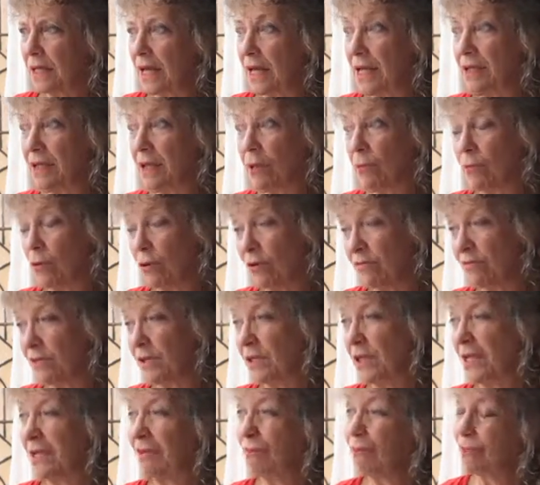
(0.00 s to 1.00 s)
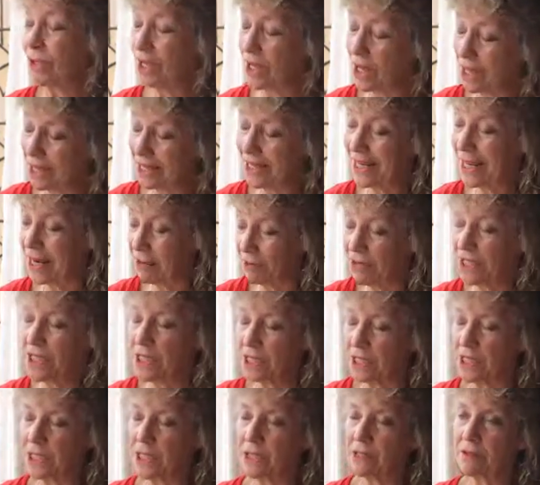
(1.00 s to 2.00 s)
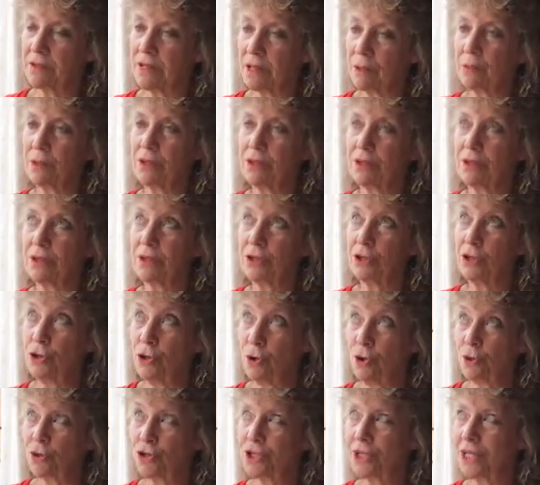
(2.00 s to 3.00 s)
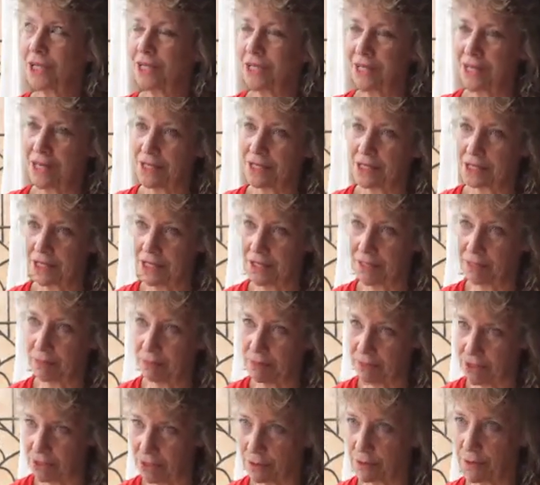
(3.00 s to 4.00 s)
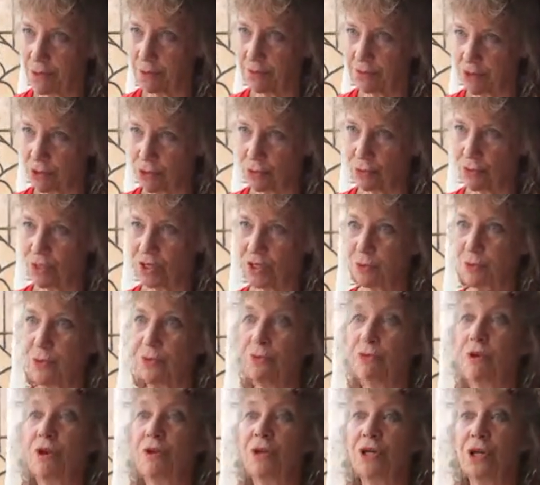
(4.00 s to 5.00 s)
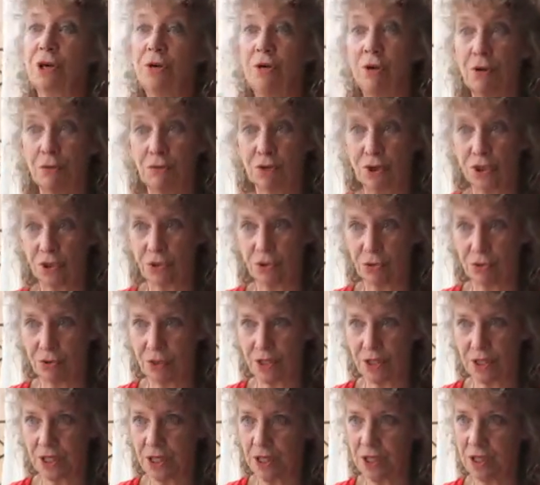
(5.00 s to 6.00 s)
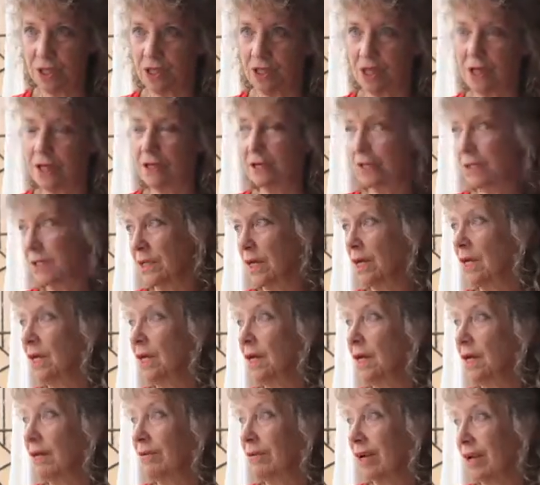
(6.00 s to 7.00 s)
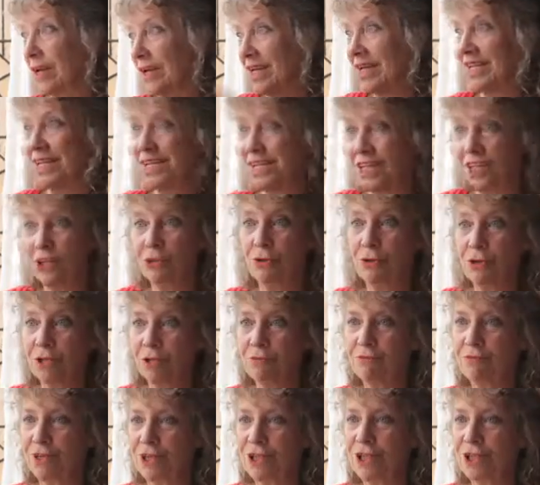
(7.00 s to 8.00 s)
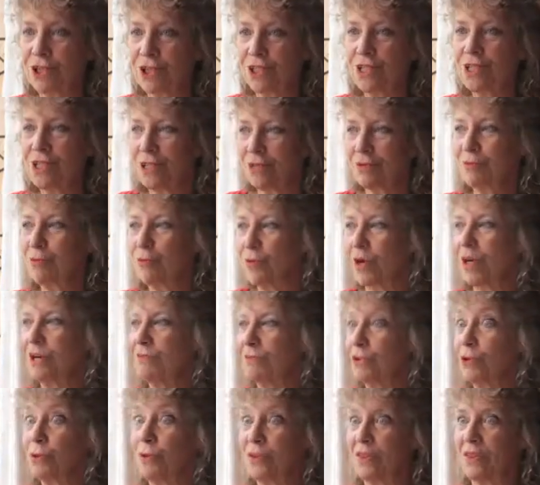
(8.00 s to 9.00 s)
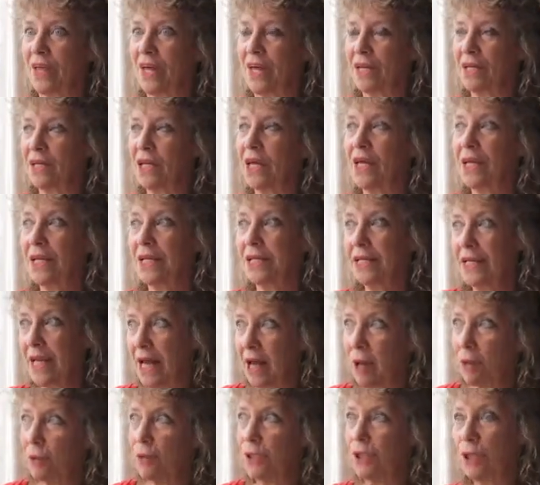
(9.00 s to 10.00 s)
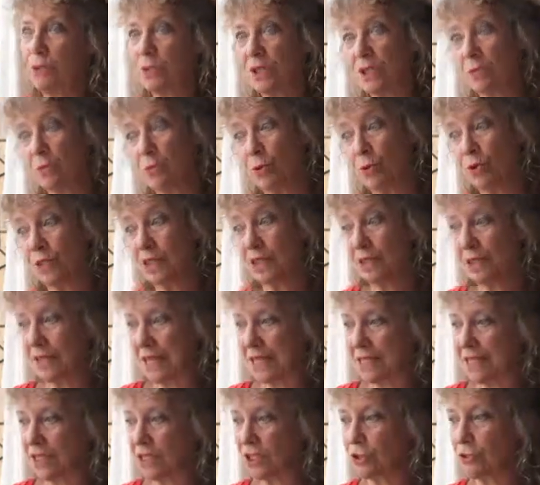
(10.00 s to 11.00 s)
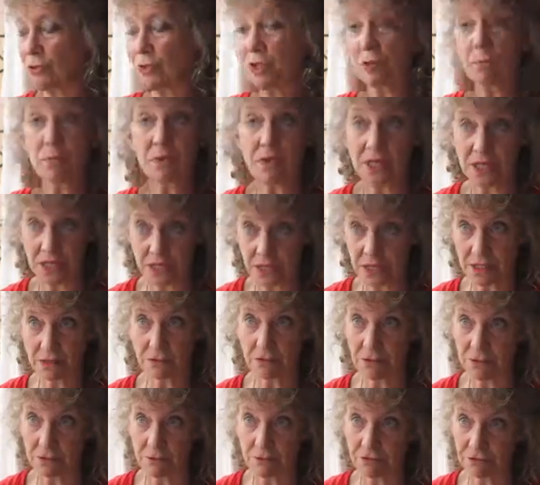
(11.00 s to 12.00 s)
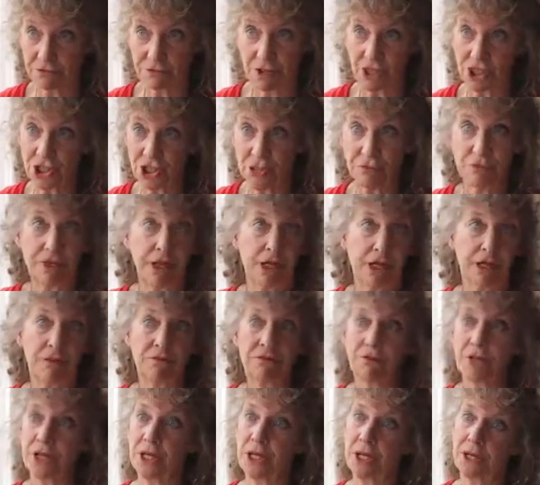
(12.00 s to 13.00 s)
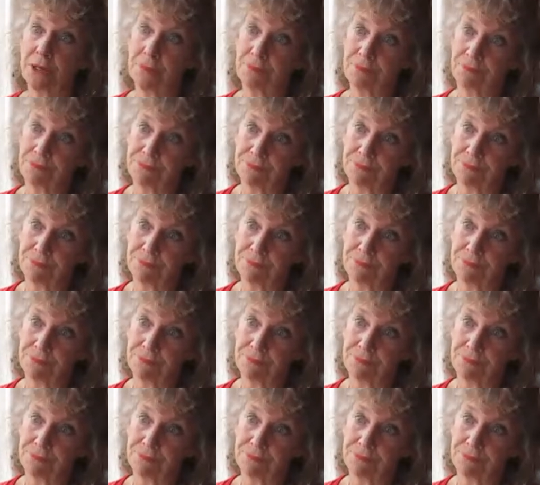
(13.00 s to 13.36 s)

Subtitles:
And they were often, when I inherited it, they were not classic pantomime stories. We wrote our own stories, and I continued in Richard's way of doing that. Now we use the more classic stories, but they're still freshly written every year.